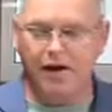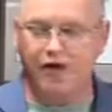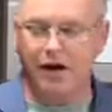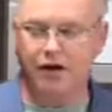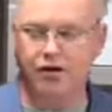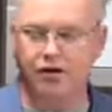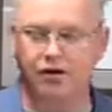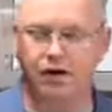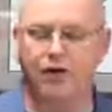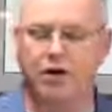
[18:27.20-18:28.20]
It says,
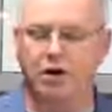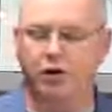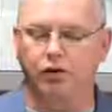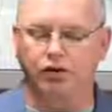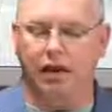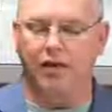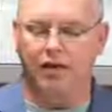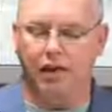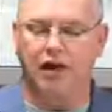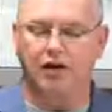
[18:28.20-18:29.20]
difficult
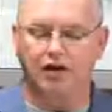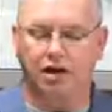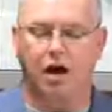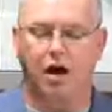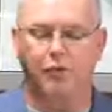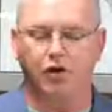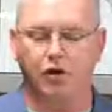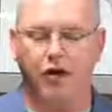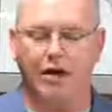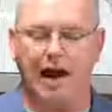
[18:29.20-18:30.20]
things come
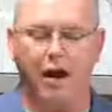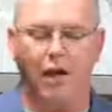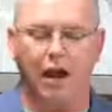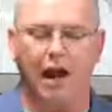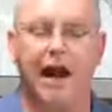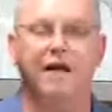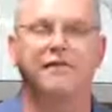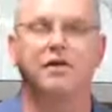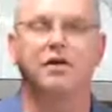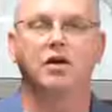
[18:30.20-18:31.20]
during our
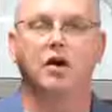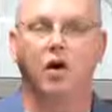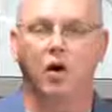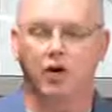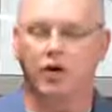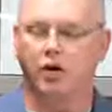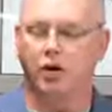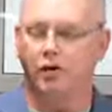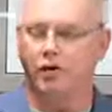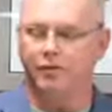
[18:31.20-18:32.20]
life on
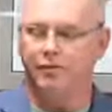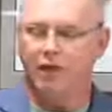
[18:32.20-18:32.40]
earth.